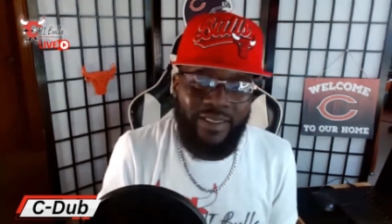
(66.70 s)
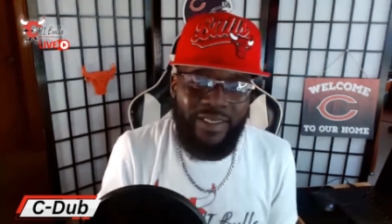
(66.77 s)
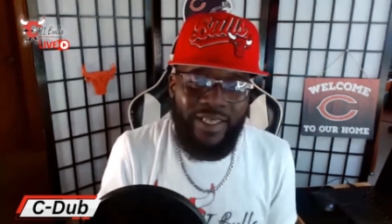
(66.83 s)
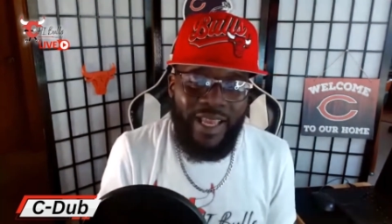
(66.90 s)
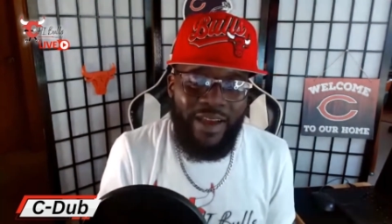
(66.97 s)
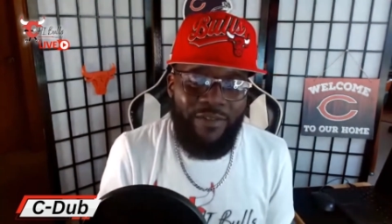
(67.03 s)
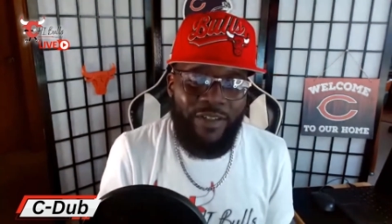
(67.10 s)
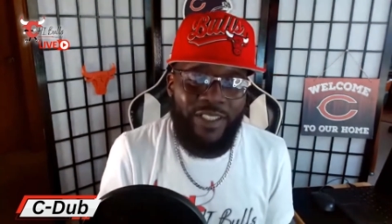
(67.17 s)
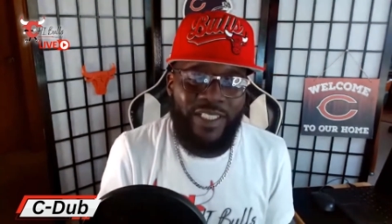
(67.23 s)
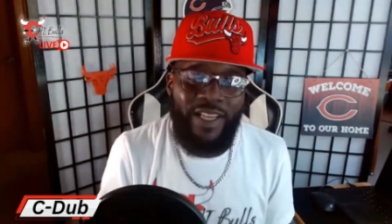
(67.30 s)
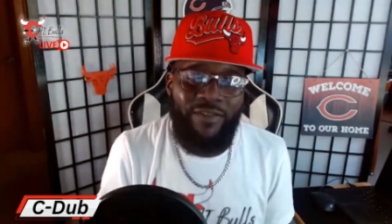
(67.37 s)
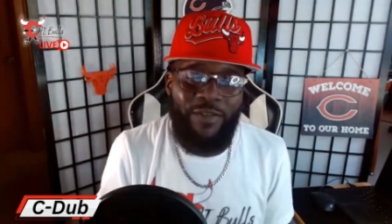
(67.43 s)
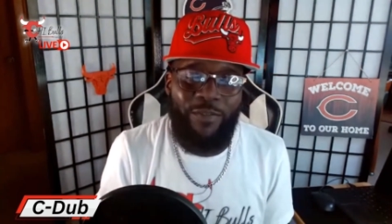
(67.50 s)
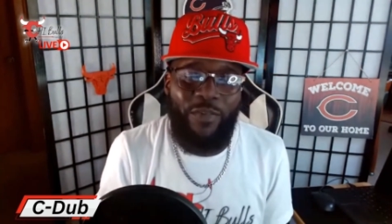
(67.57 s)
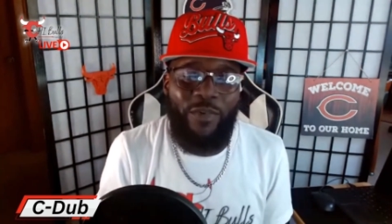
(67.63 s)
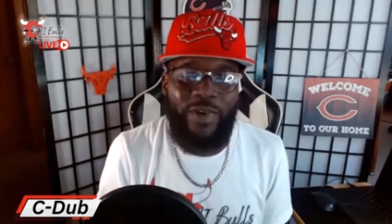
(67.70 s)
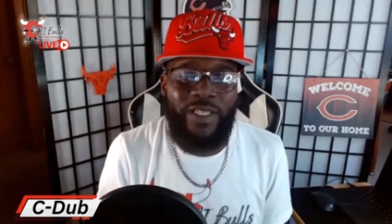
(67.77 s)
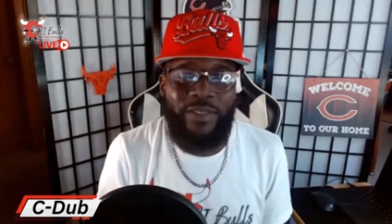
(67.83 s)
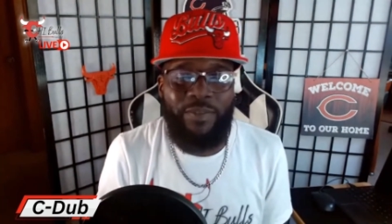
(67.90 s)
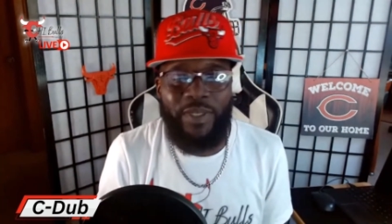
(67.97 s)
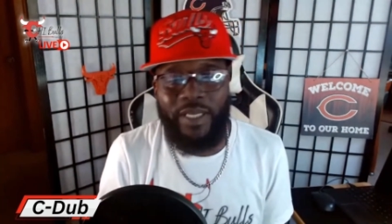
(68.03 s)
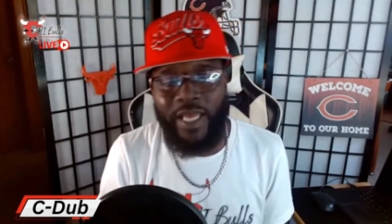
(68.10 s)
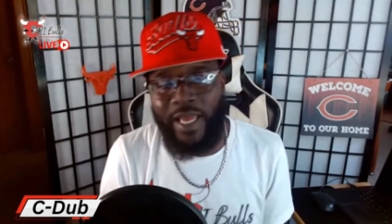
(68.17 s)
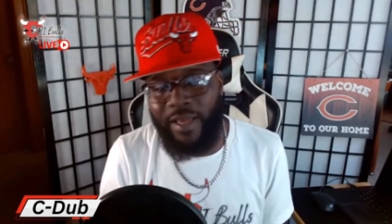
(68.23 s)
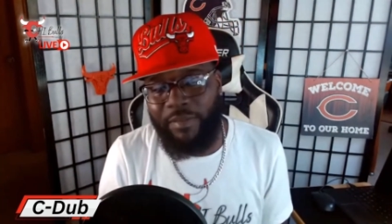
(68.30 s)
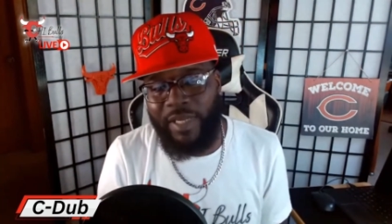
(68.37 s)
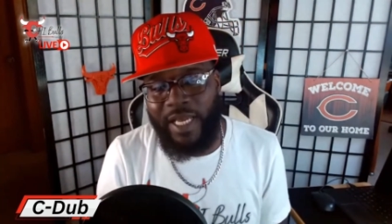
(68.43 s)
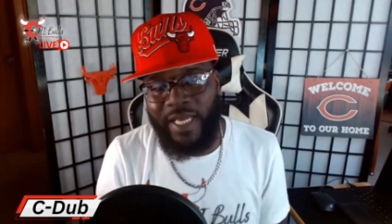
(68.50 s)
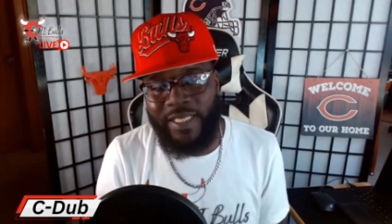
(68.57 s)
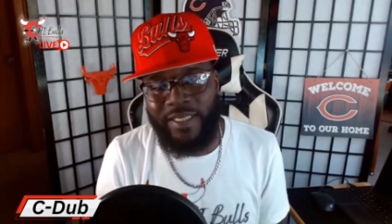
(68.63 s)
He averaged seven points per game
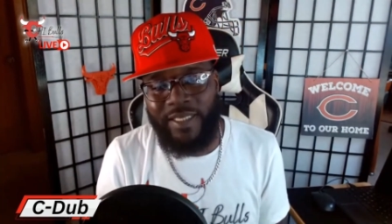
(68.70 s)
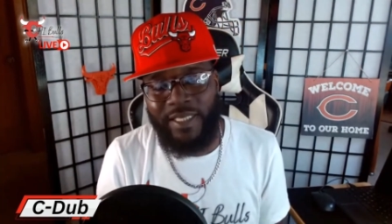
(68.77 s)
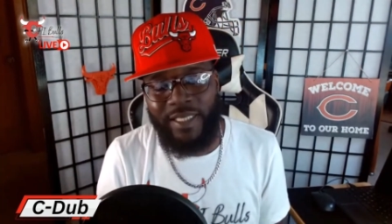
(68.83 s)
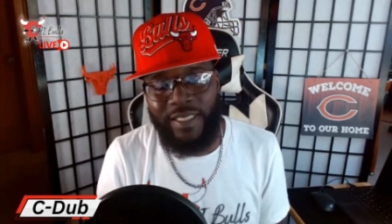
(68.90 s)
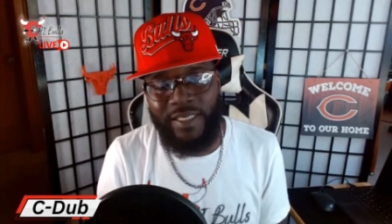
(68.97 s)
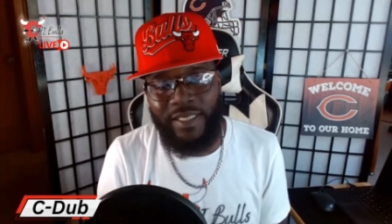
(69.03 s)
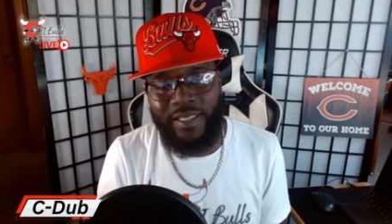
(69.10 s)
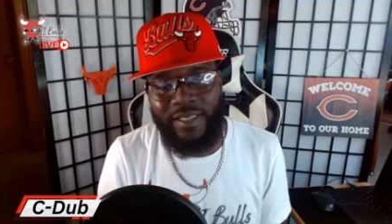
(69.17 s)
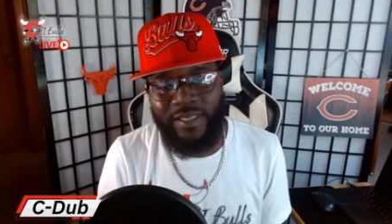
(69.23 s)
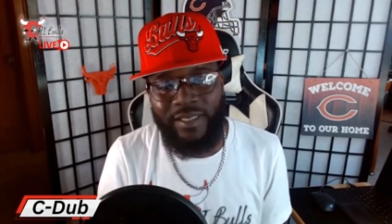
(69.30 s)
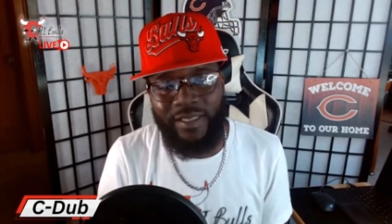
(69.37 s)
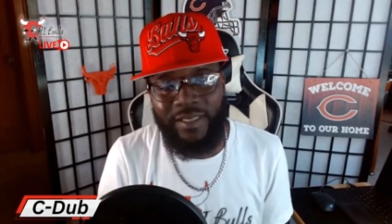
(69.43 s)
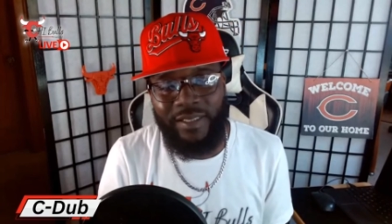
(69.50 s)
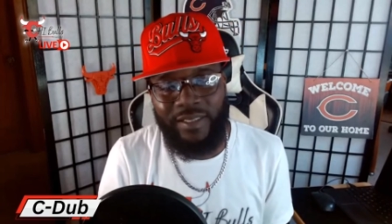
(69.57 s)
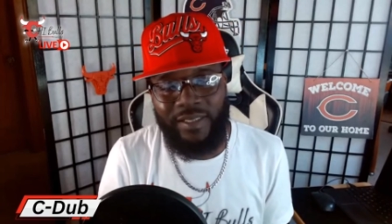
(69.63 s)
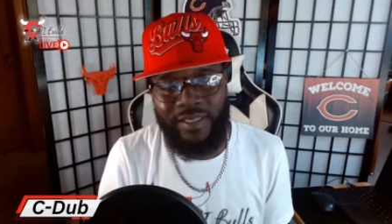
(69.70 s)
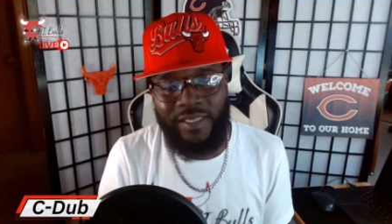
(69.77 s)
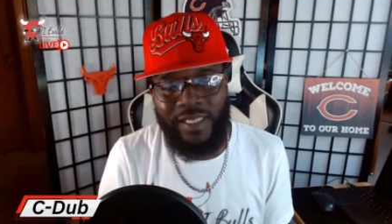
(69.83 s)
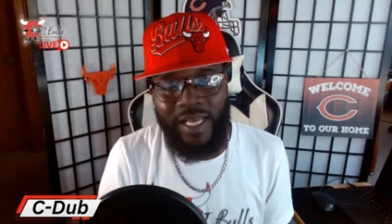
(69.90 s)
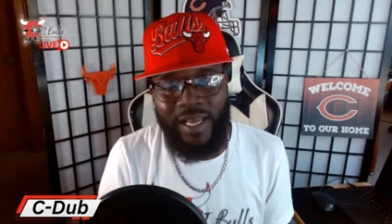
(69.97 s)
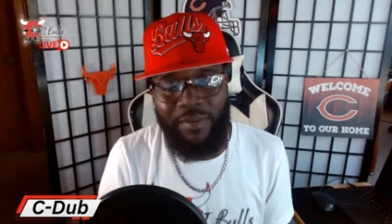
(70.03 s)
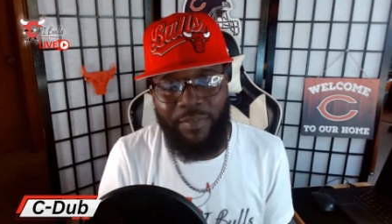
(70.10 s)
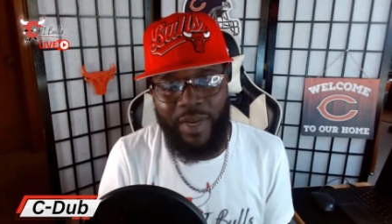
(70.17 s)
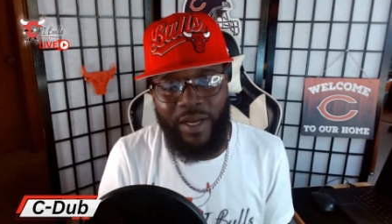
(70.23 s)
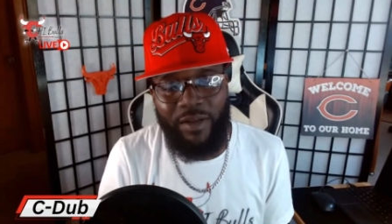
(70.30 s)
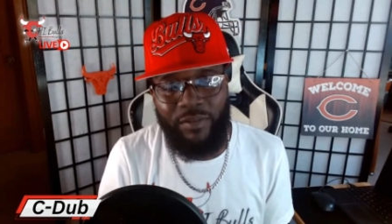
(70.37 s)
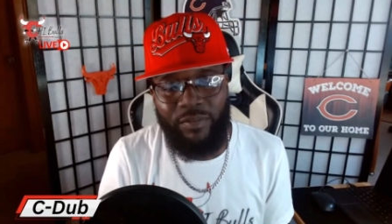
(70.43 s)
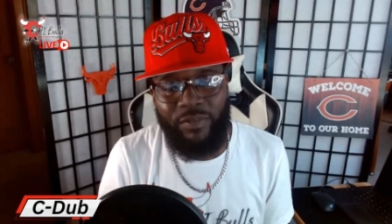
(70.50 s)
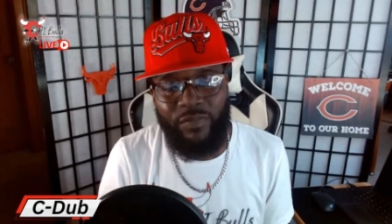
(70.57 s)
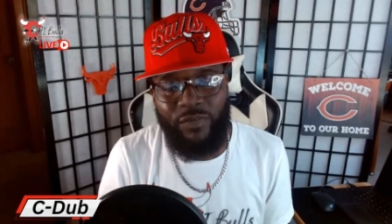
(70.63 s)
last season. He shot
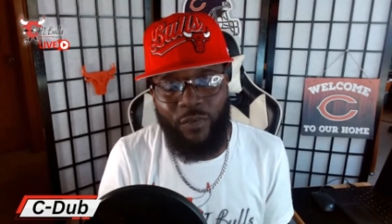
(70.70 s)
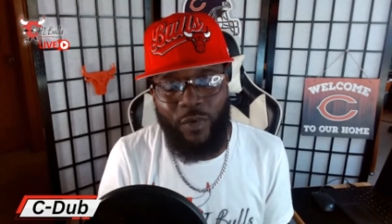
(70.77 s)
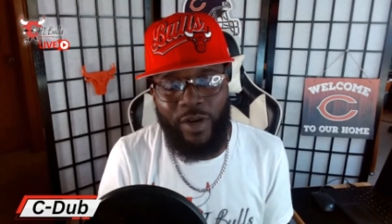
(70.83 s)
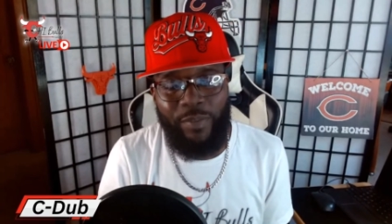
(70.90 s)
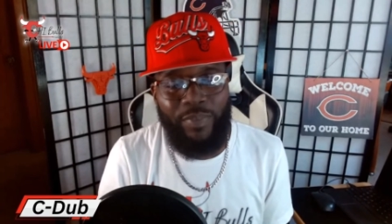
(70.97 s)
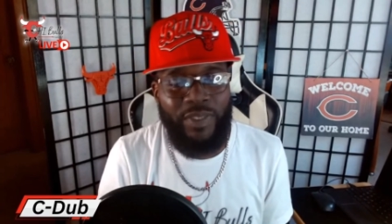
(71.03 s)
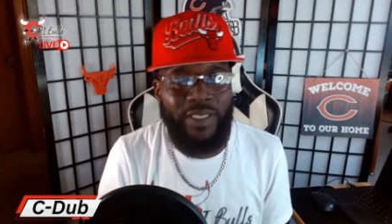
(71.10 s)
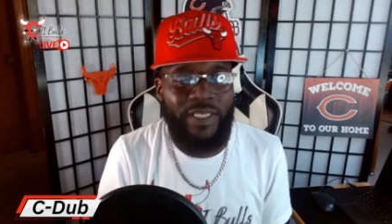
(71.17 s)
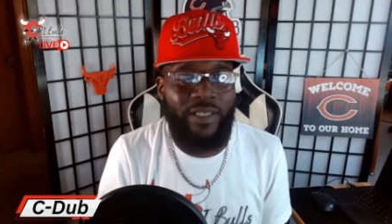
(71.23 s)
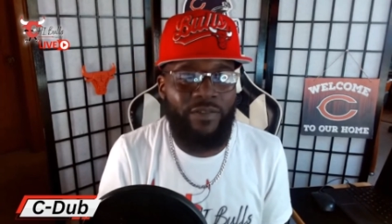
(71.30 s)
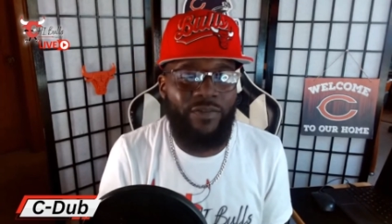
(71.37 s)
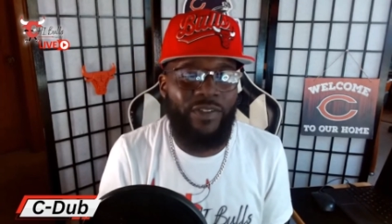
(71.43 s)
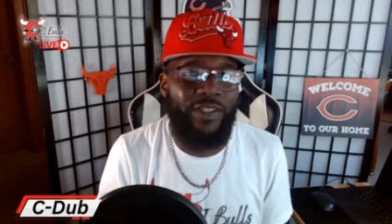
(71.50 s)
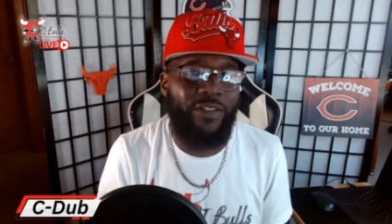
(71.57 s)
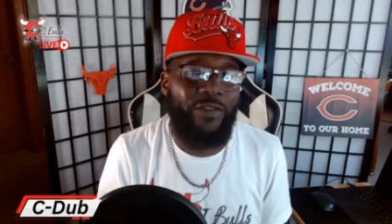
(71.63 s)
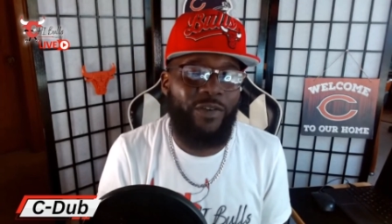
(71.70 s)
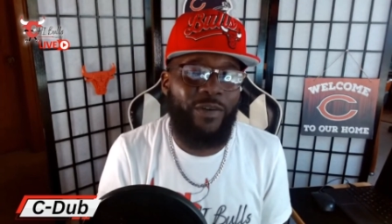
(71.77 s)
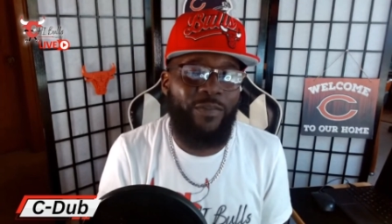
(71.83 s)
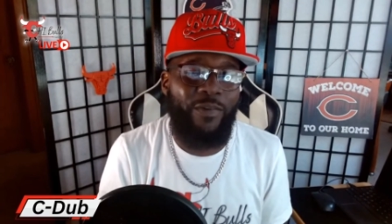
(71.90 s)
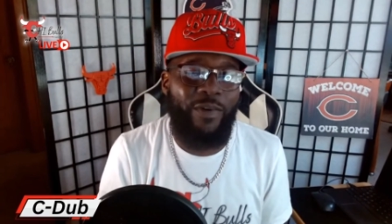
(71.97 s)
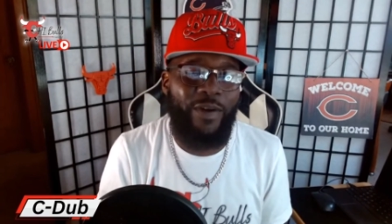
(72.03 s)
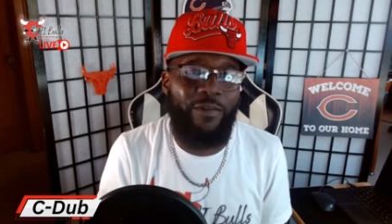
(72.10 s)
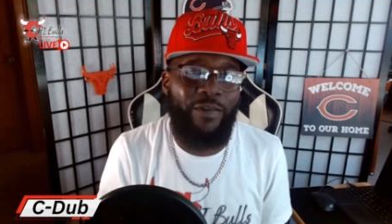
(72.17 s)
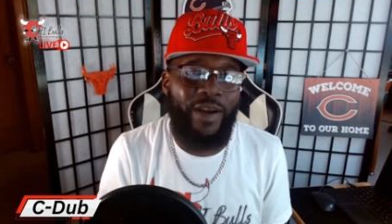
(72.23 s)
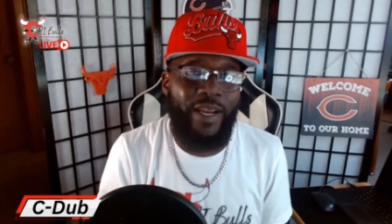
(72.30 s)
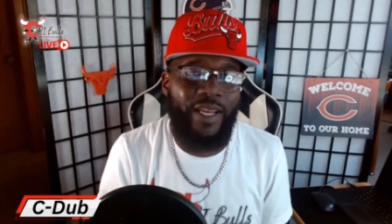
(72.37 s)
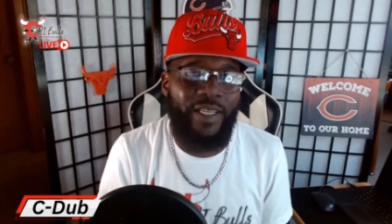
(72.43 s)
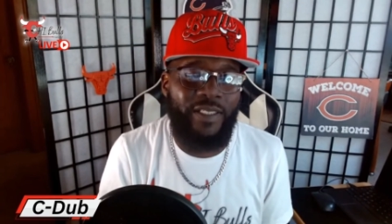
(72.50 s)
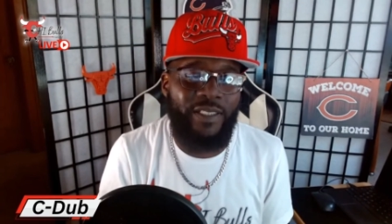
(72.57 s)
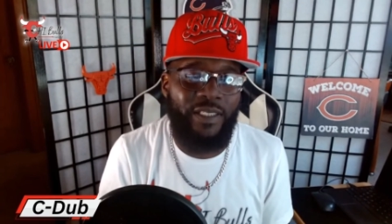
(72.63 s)
about forty percent from the three point
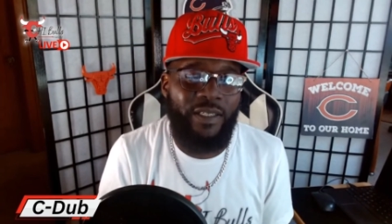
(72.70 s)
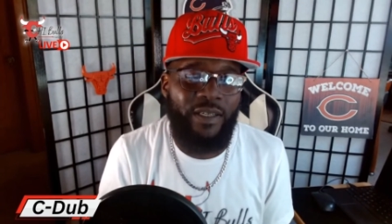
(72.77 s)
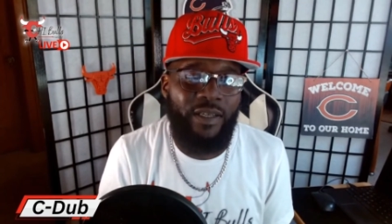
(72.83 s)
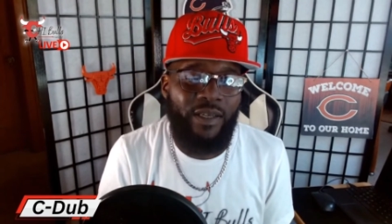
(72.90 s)
range.